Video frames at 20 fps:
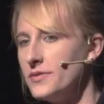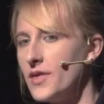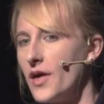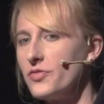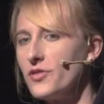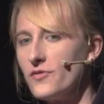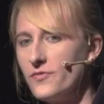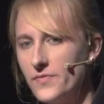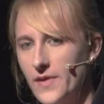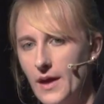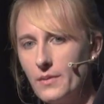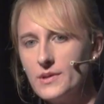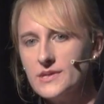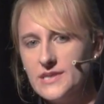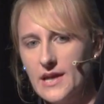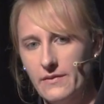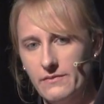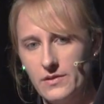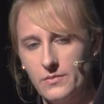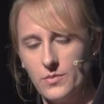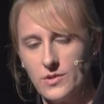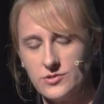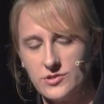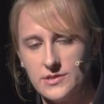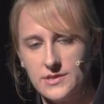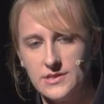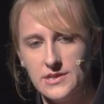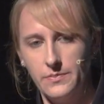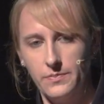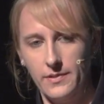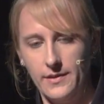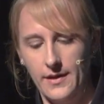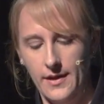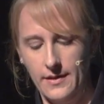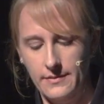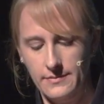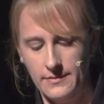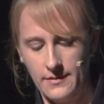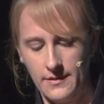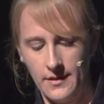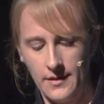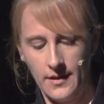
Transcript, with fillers: that their families have an emergency plan,